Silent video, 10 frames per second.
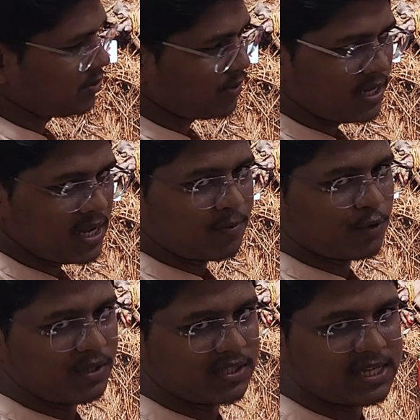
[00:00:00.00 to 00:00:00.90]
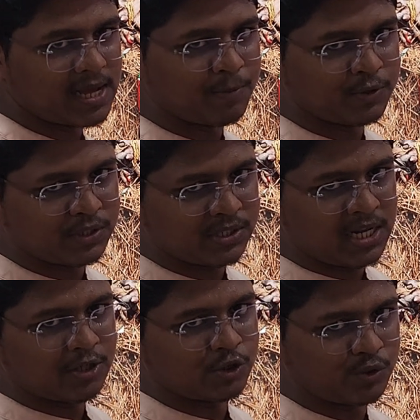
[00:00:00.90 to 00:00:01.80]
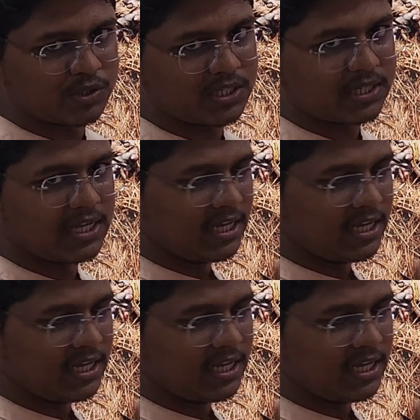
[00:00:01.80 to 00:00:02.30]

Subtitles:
is why I am doing the appositional suturing.